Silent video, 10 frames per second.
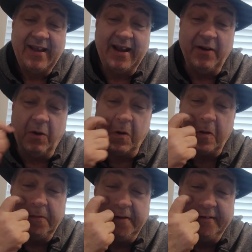And
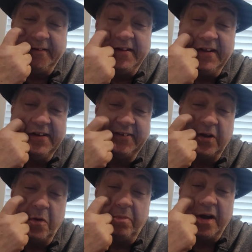all these years
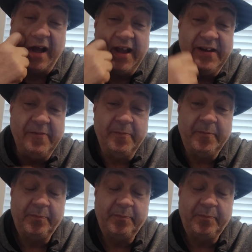go by.